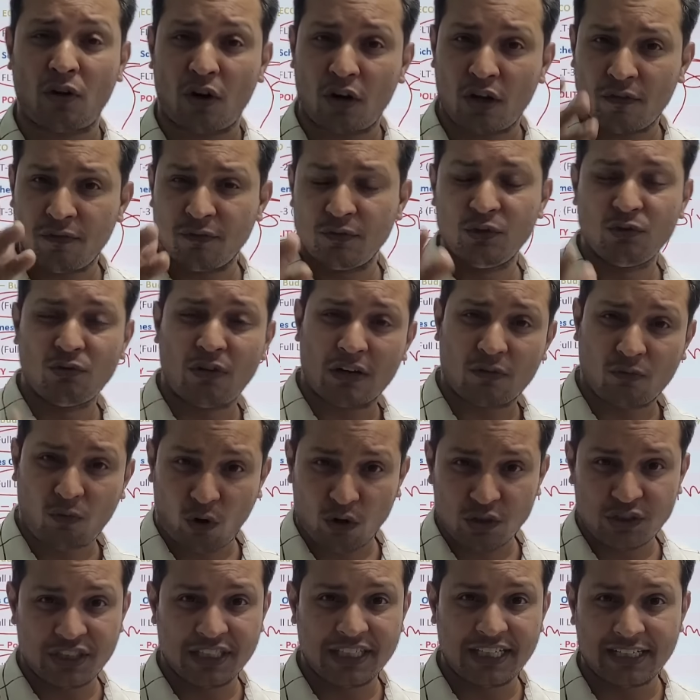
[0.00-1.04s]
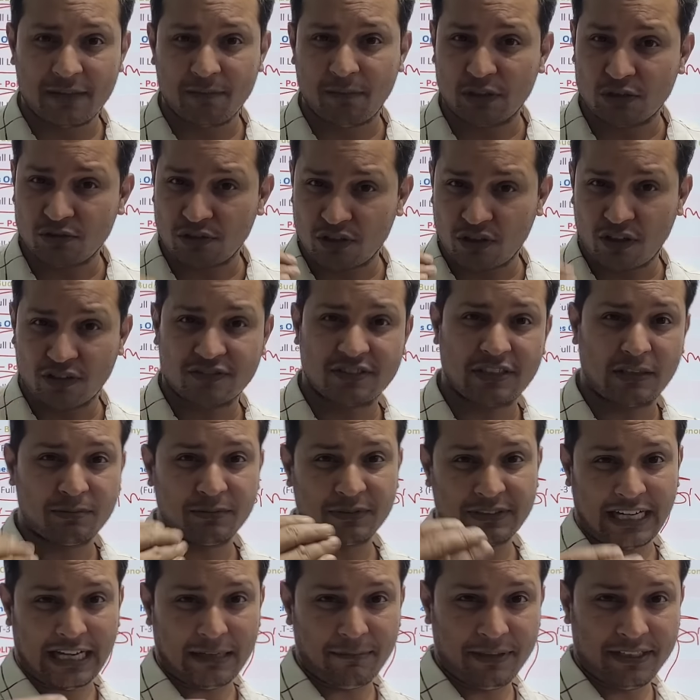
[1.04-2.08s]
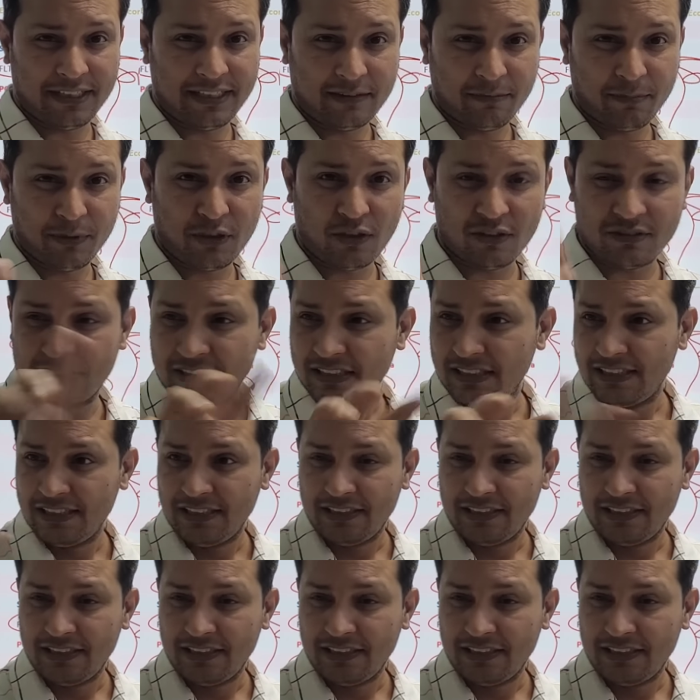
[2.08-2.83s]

A lot of you are watching it, but you are not subscribing it because